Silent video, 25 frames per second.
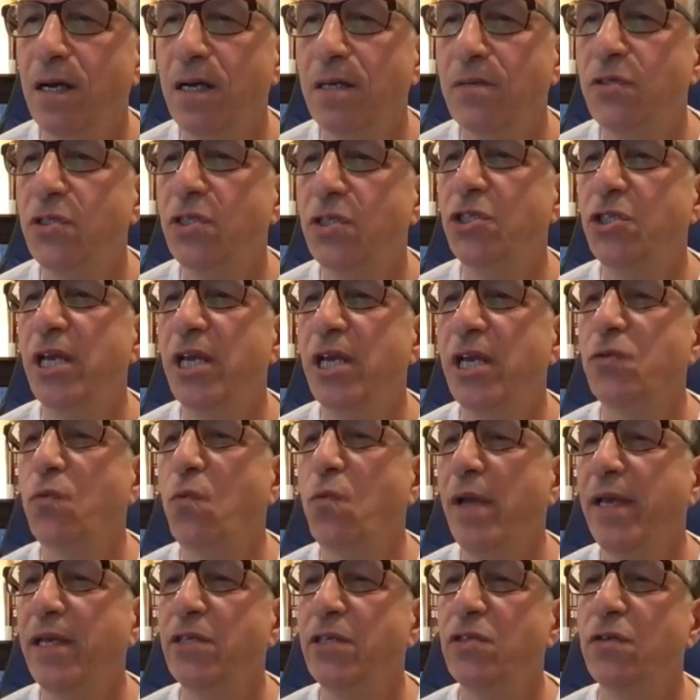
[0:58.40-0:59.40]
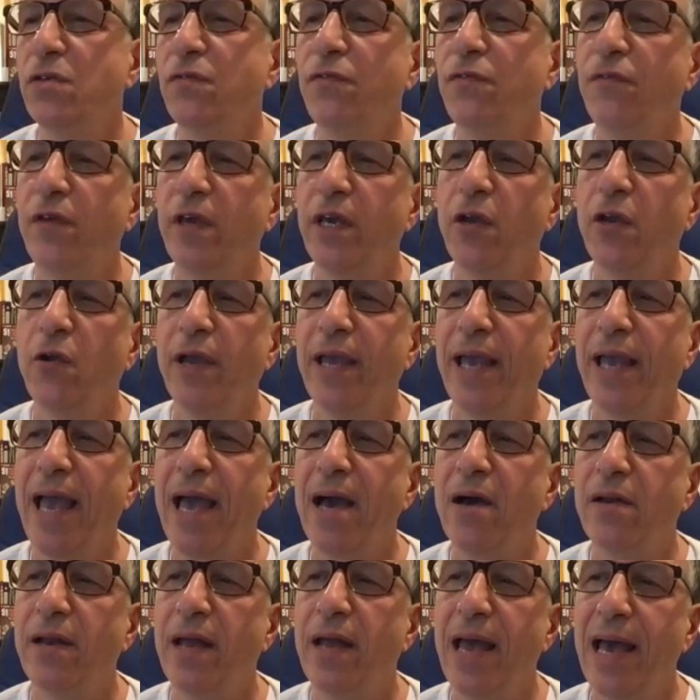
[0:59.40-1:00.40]
suggest ways of figuring
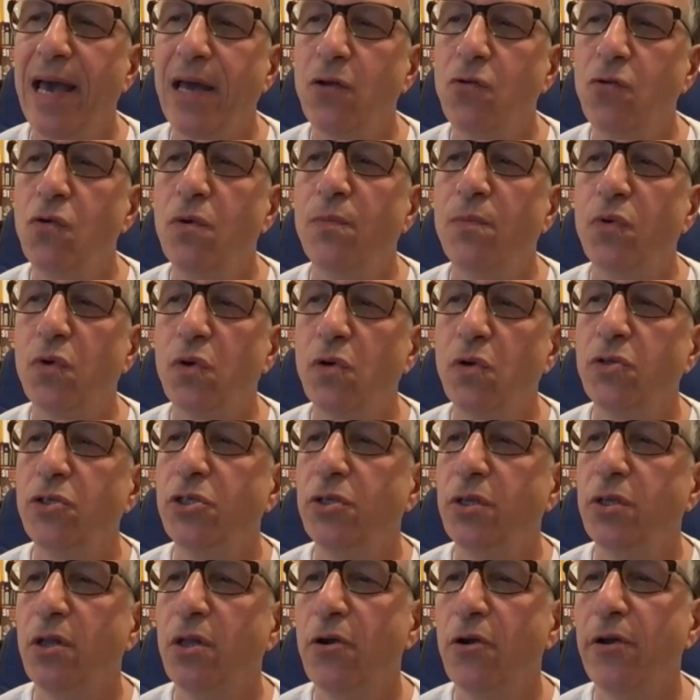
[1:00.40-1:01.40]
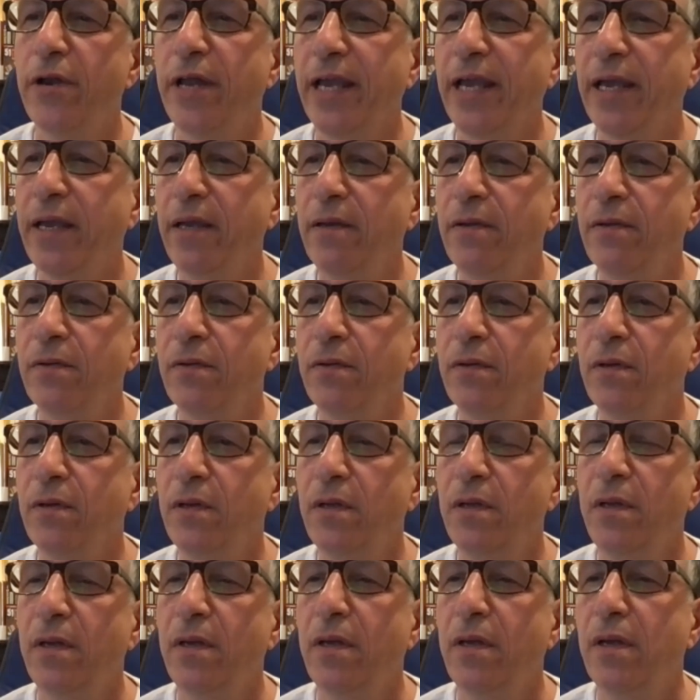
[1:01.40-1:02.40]
out how to approach learning,
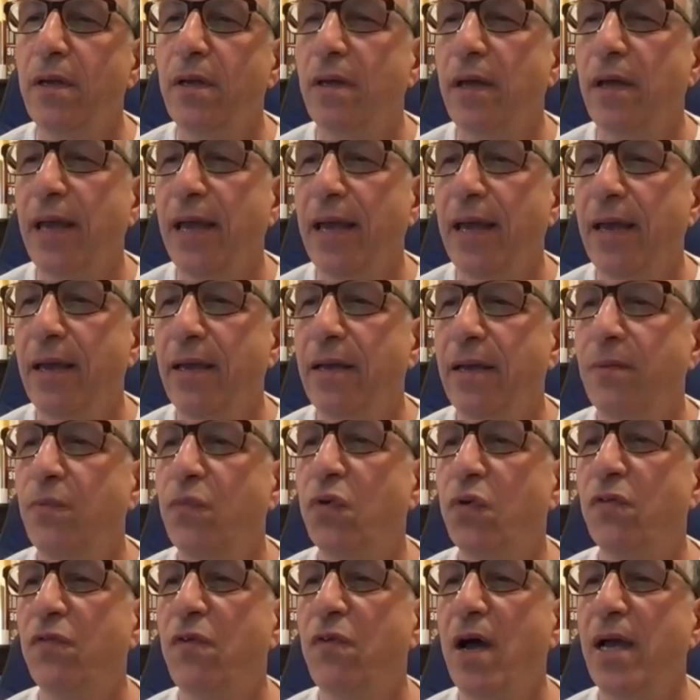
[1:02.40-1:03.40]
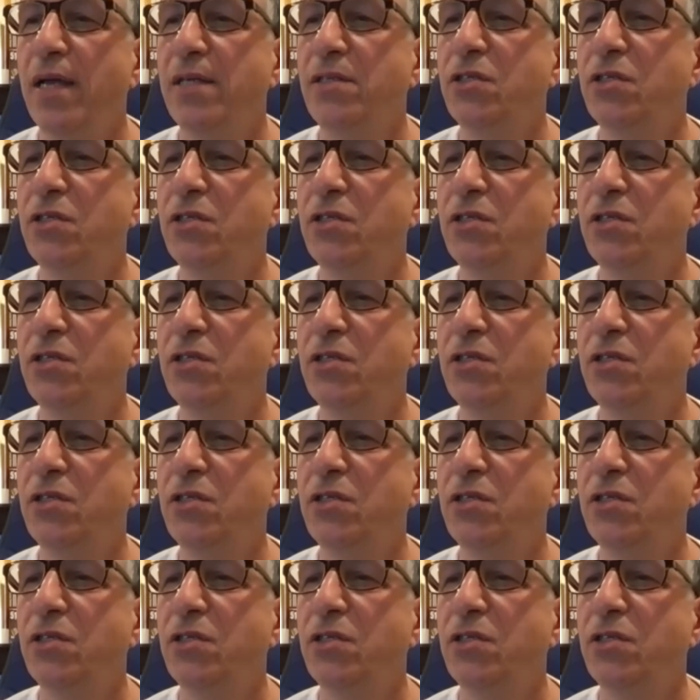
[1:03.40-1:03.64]
and provide